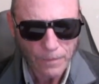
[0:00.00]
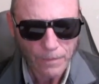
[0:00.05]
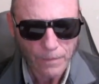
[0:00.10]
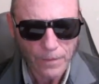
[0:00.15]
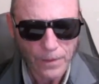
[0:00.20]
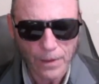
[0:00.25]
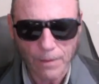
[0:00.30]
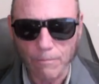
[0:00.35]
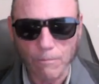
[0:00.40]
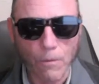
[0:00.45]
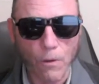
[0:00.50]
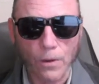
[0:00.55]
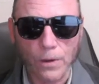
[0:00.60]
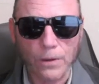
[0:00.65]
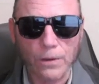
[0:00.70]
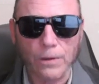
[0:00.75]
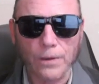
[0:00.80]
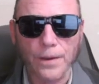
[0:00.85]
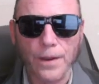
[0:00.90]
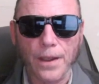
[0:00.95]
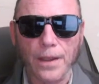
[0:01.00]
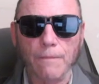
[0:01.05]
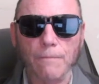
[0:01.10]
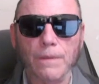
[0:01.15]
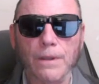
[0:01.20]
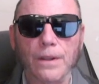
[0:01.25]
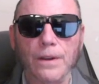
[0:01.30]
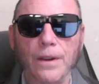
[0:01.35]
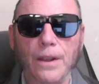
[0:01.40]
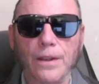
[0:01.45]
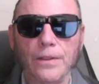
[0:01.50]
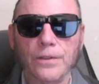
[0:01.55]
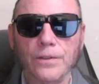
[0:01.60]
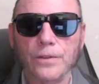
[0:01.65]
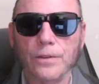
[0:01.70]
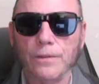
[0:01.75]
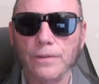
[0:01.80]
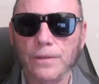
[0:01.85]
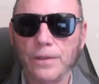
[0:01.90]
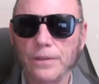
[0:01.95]
Immortal name in
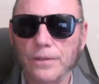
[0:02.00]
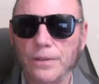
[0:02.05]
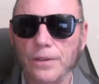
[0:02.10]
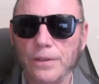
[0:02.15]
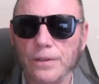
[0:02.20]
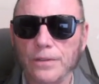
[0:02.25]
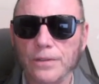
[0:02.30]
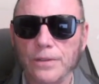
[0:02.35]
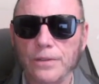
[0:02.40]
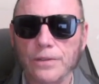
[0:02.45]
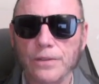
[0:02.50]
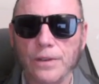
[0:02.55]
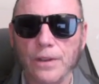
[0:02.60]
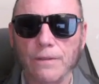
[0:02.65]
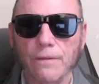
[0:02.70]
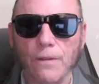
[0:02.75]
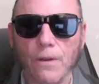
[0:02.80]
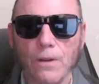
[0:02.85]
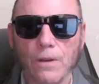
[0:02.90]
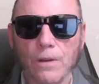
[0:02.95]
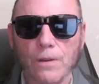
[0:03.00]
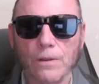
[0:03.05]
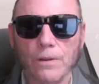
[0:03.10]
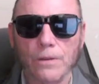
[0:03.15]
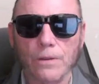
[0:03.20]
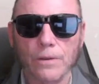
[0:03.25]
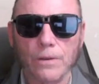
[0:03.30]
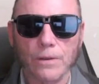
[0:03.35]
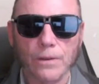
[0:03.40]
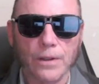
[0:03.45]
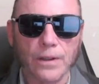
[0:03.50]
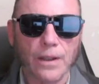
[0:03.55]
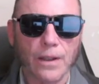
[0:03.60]
astrophysics is de Vaucouleurs,